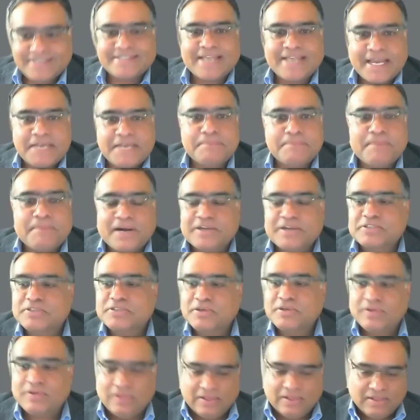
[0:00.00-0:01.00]
Design part.
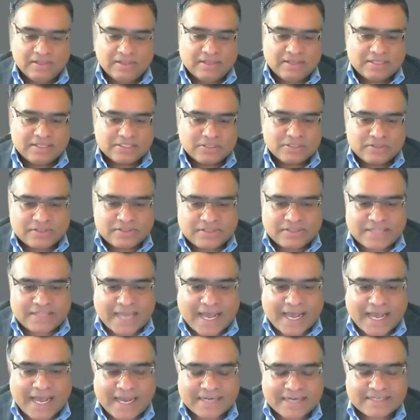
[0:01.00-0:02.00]
So
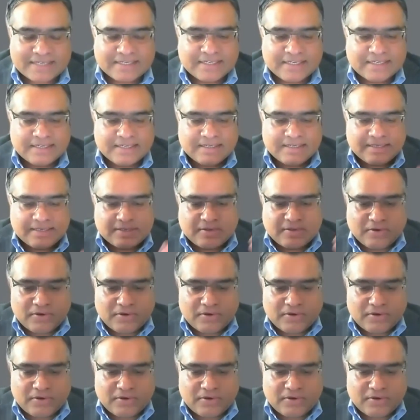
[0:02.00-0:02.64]
that